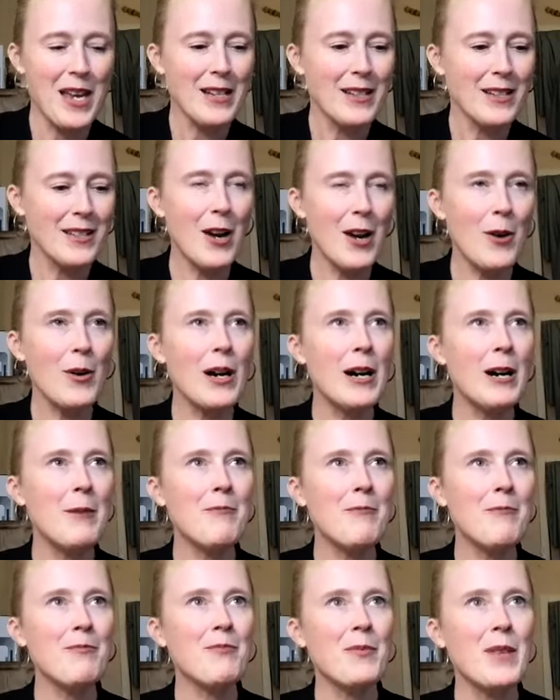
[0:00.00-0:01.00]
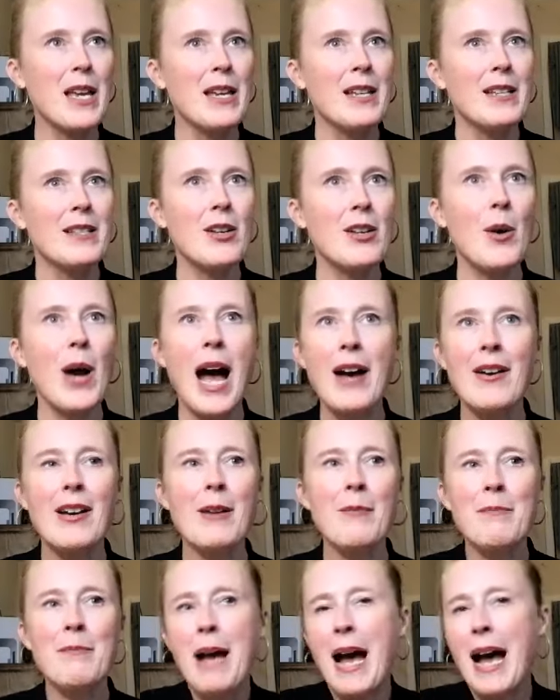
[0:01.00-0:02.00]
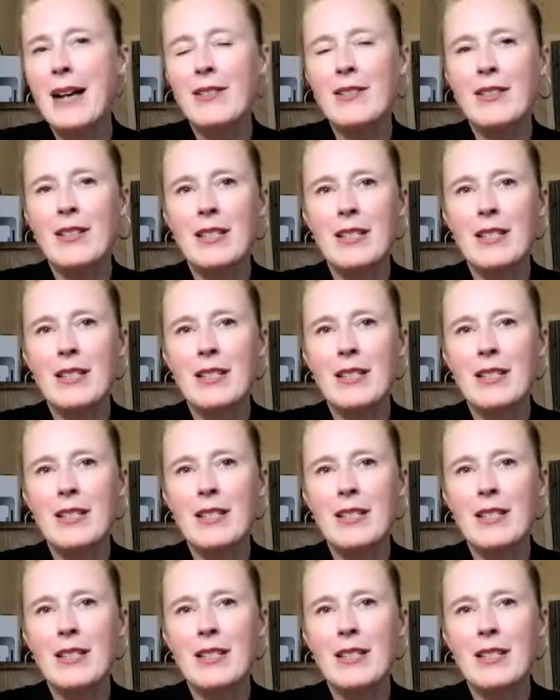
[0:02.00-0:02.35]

So so how's